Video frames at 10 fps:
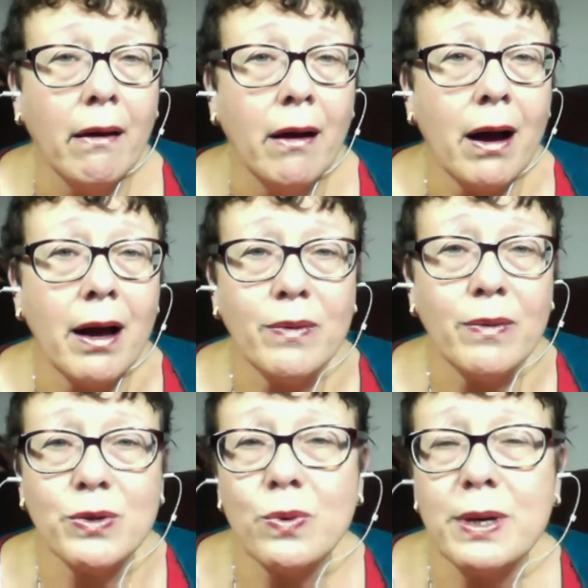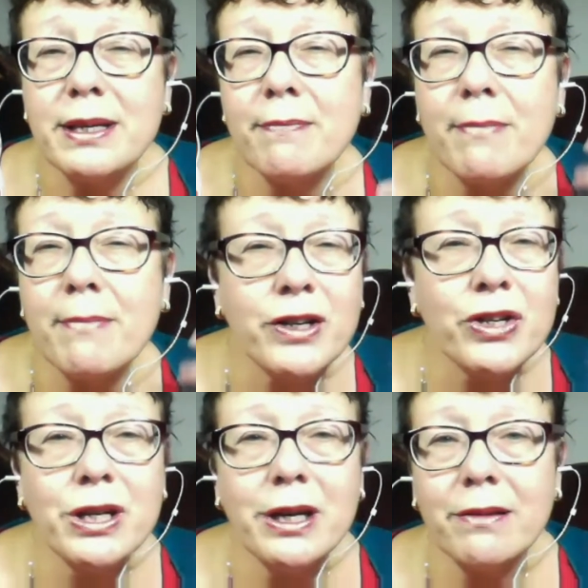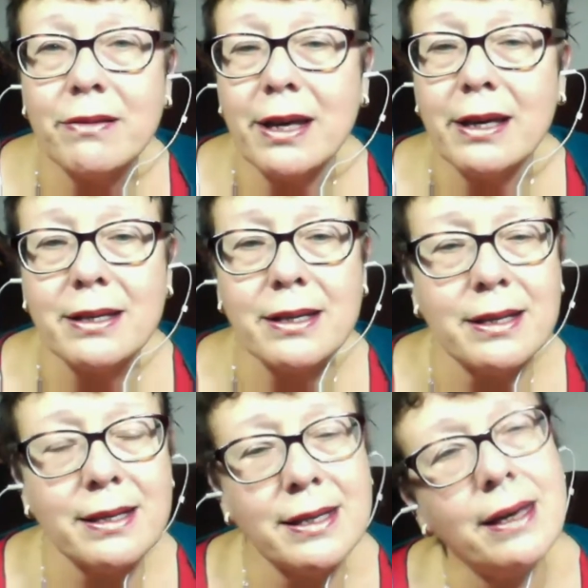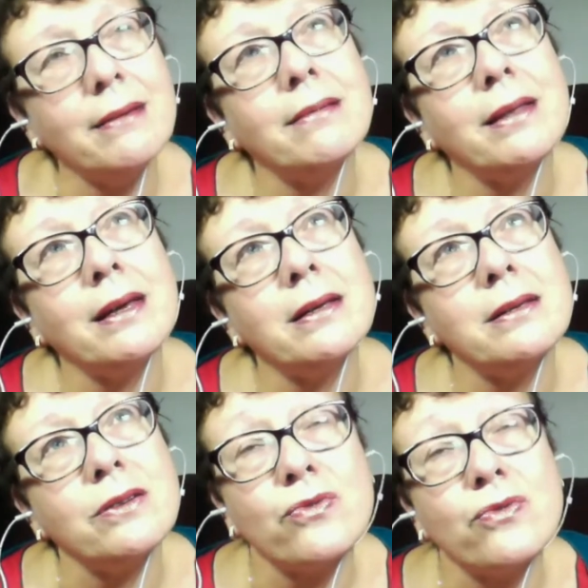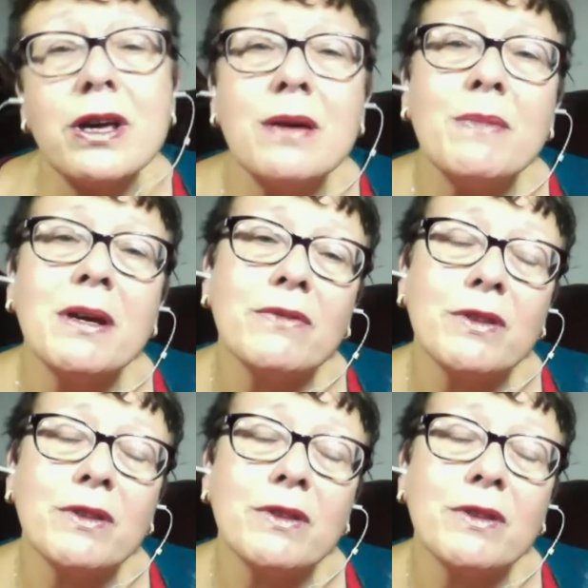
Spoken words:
I was always imagining things and seeing things and dreaming of the